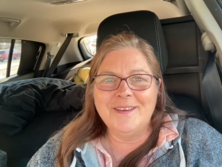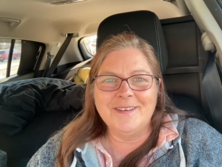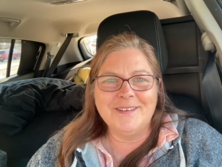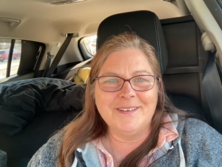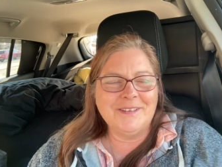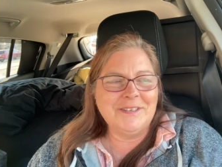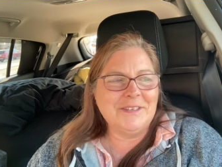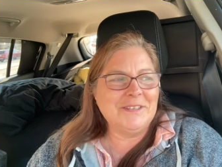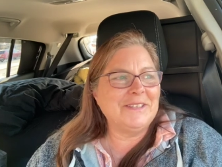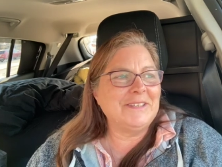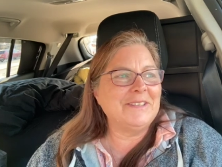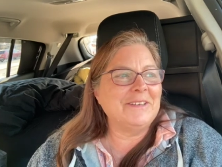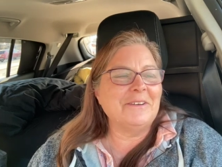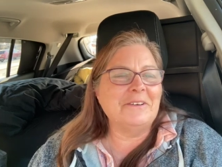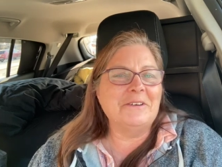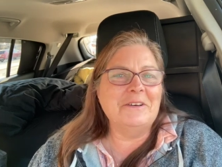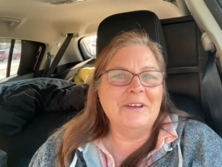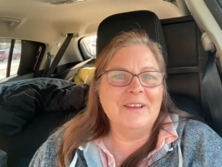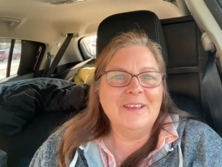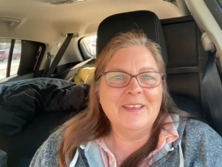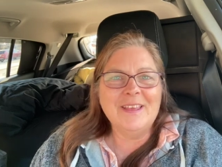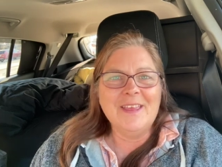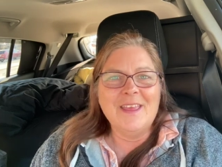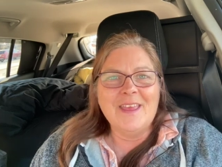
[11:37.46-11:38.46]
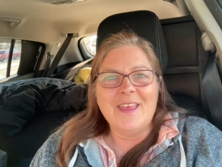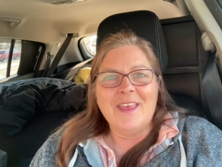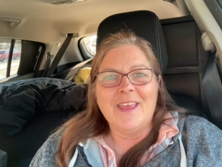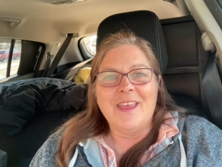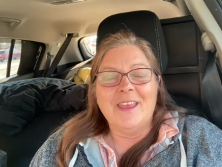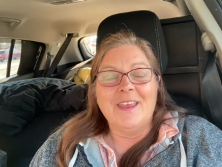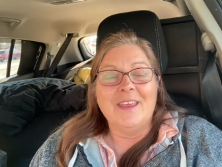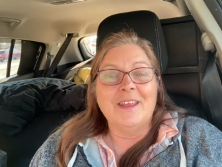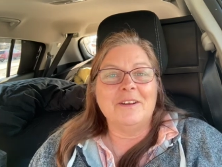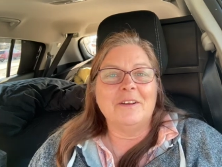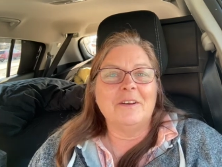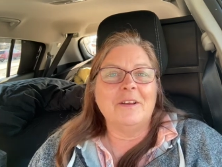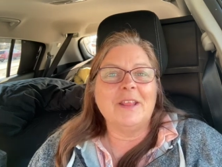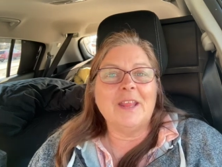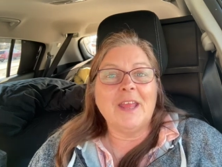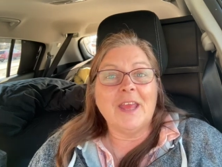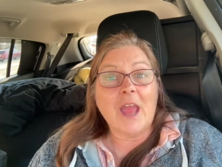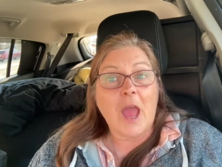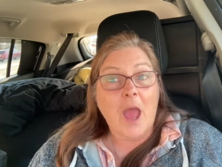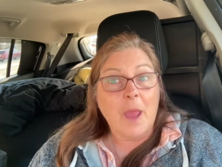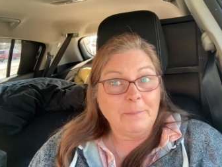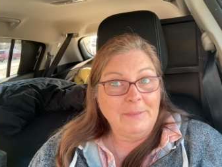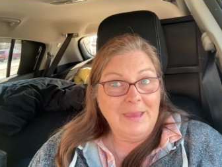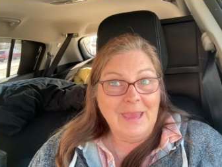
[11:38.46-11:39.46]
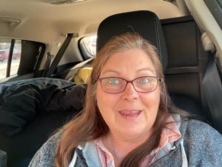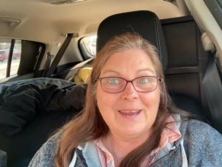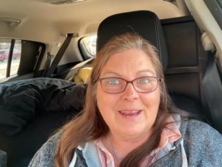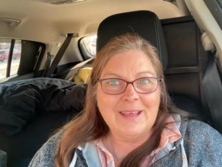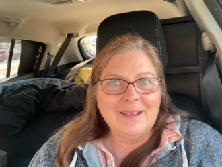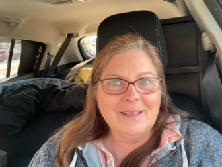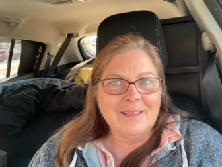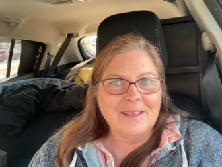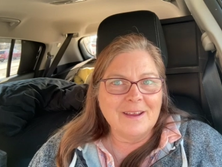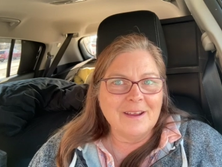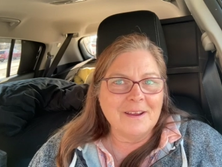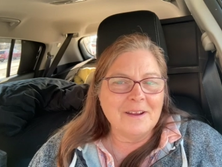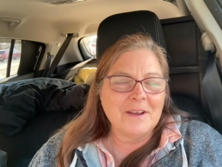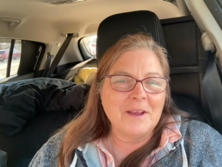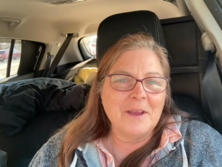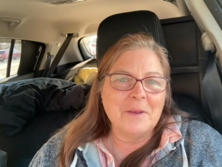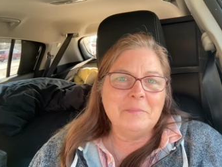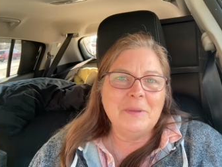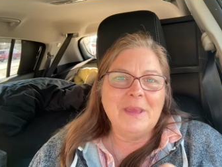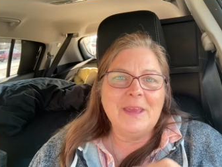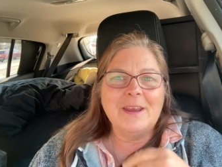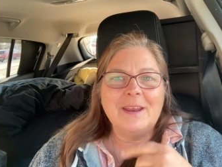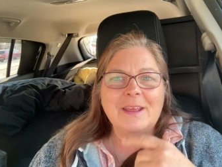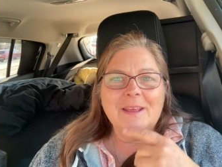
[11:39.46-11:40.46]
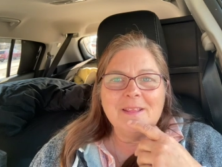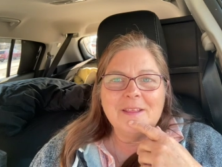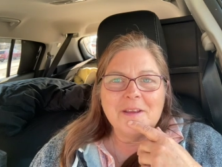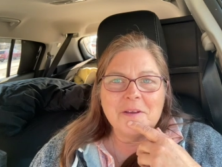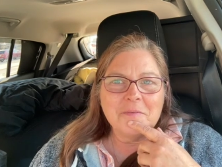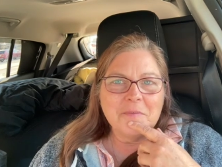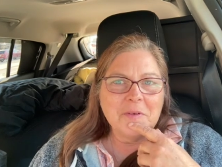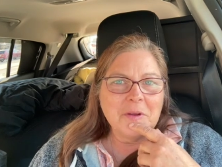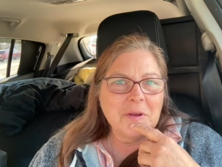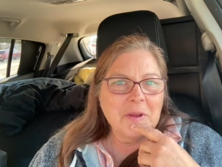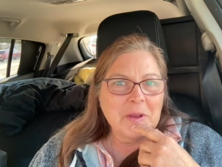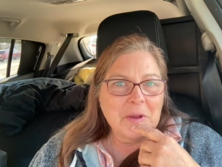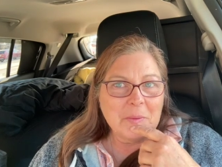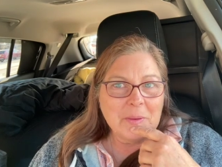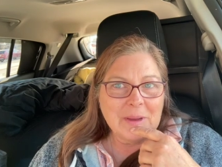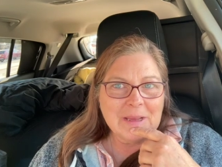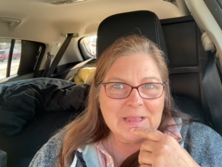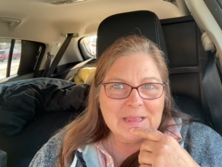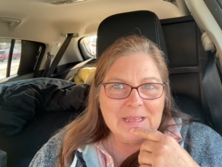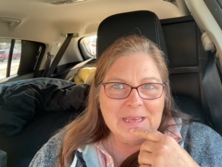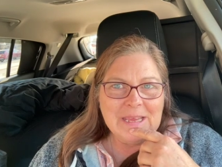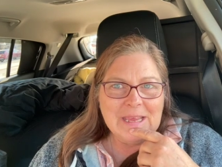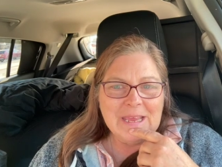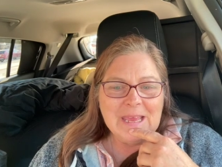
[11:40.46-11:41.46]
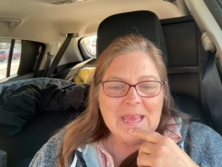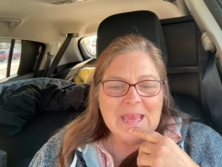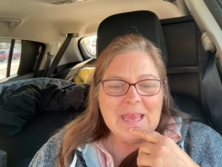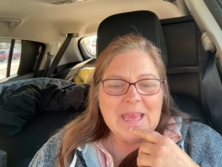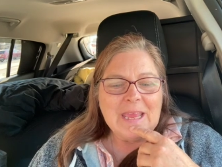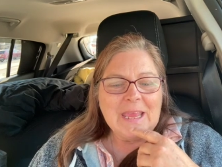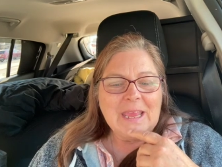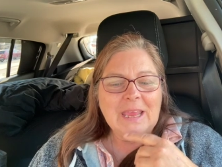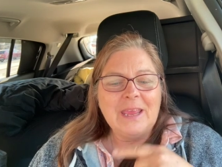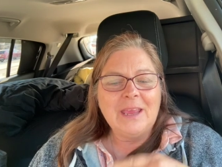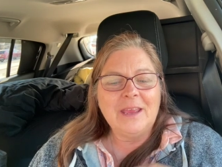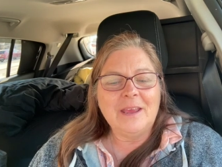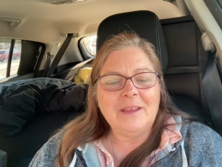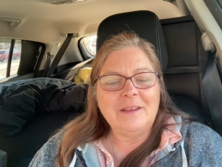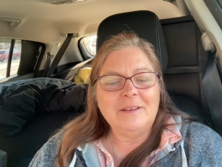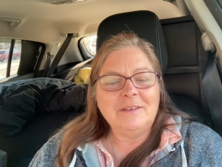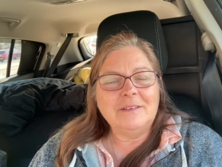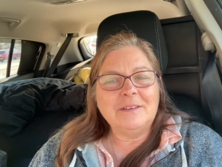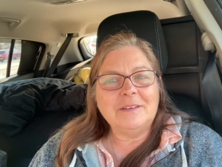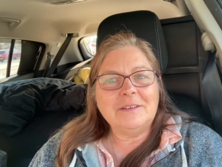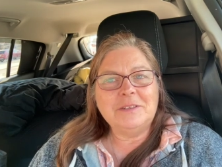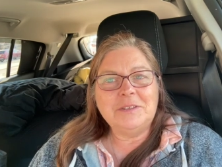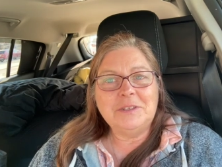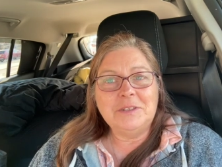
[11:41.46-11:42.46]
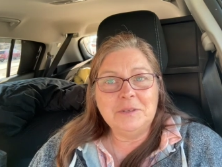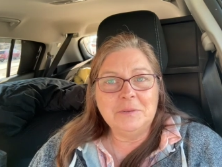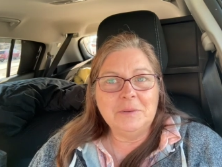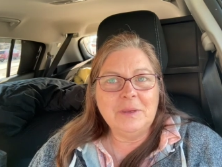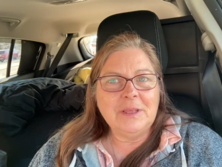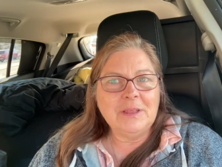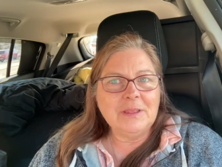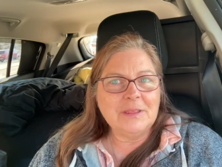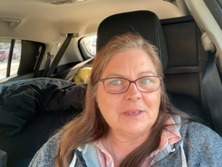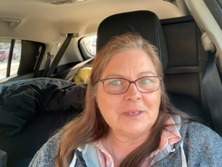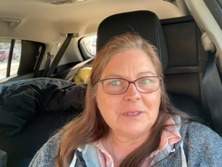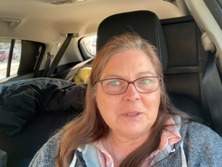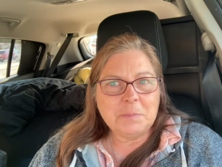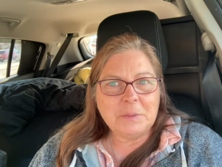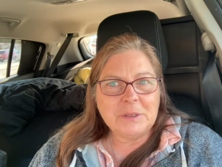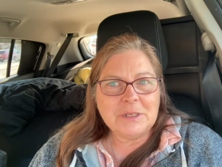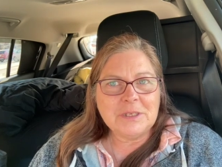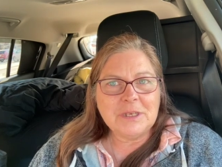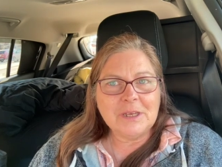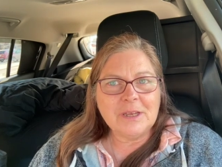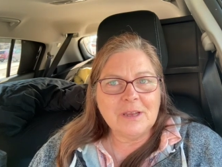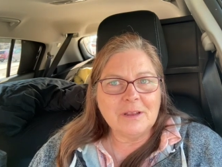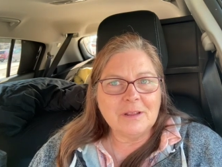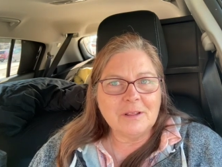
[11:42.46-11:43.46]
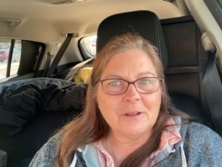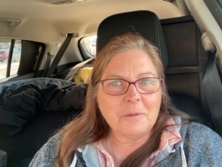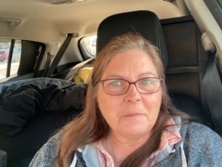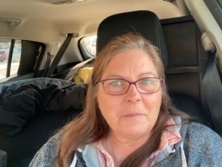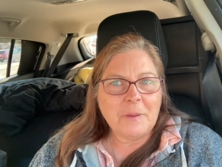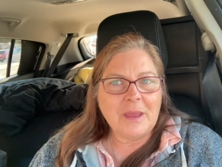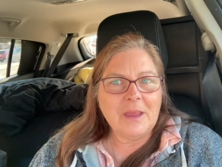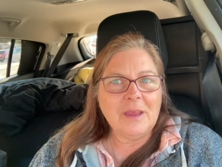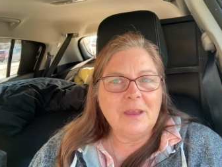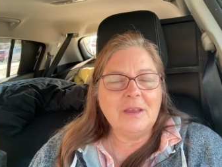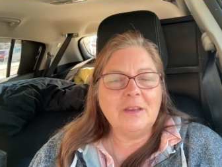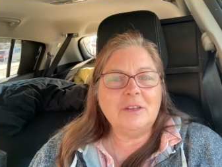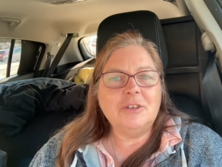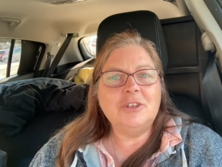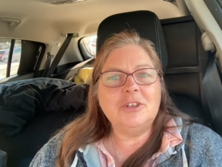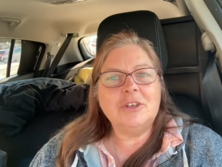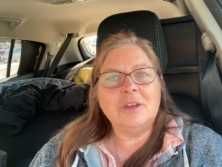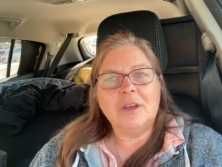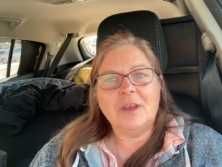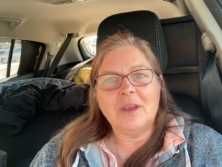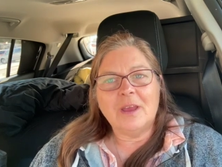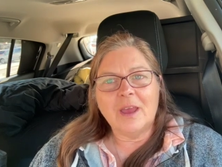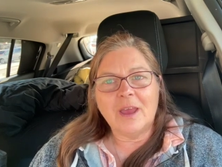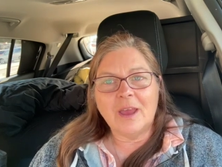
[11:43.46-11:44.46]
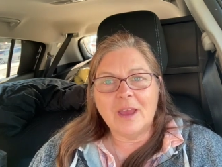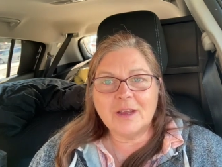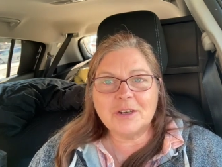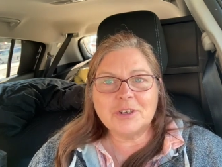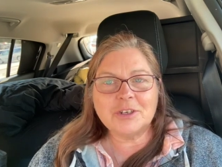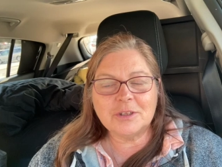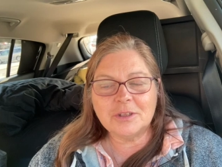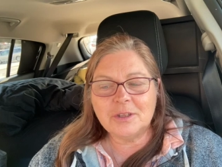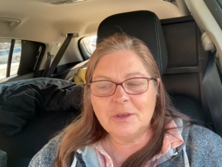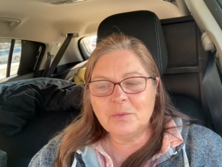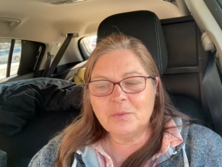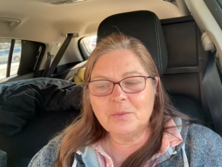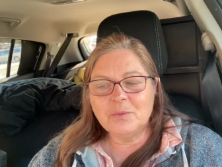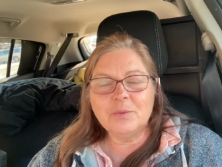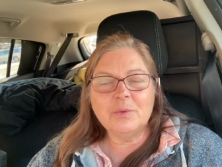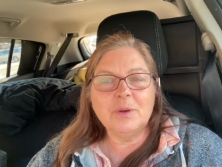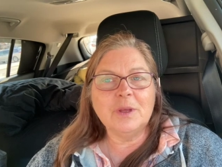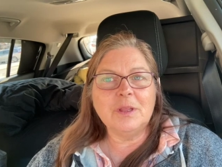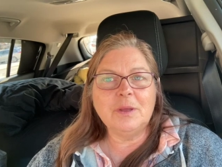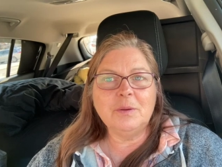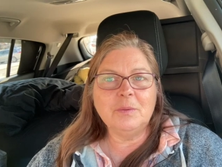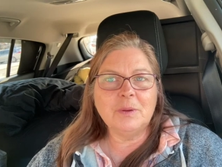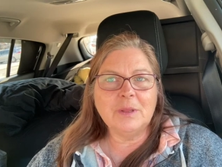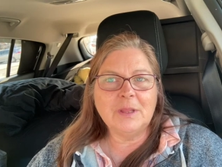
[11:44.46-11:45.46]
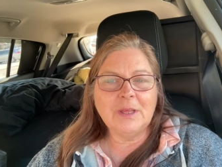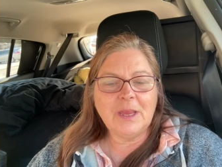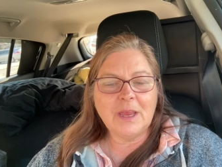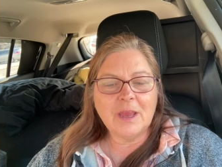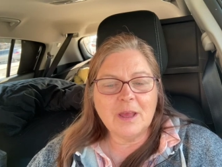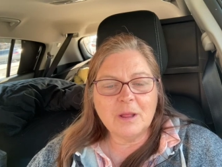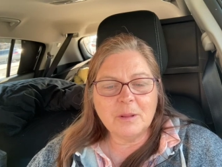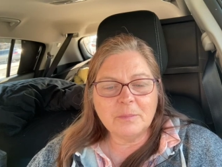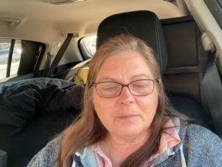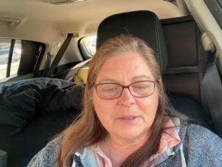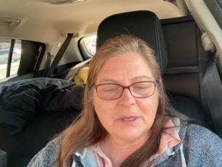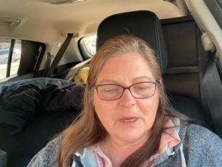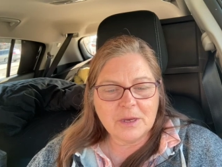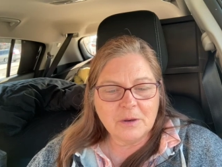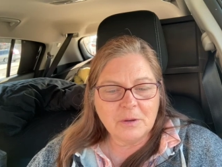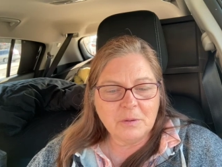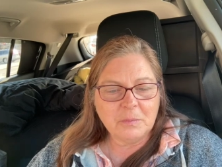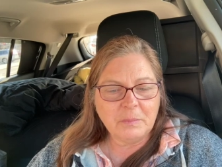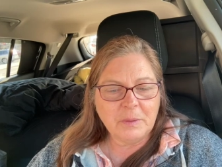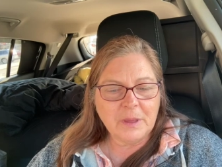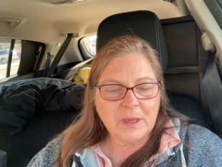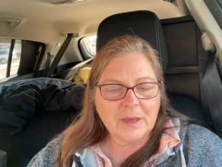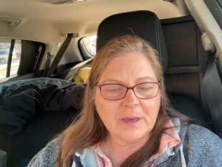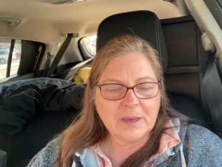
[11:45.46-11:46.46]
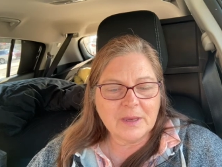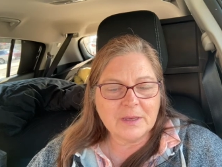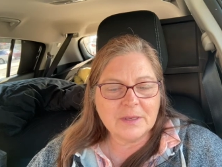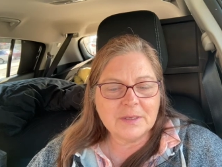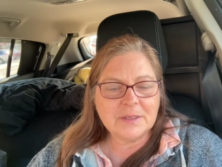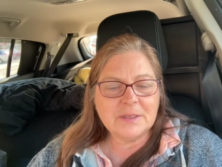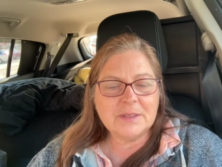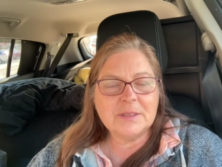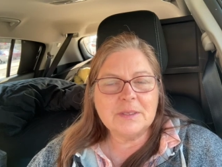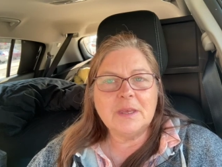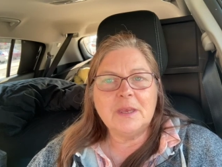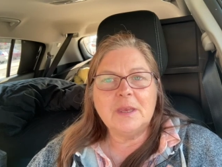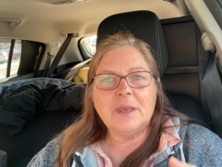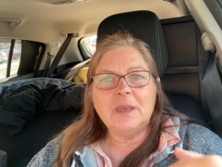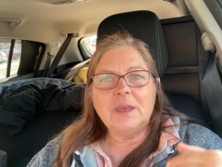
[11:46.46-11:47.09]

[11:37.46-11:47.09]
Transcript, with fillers: so, you know, like I'm getting there, I'm getting there very quickly and doing this particular page actually really, really helped out because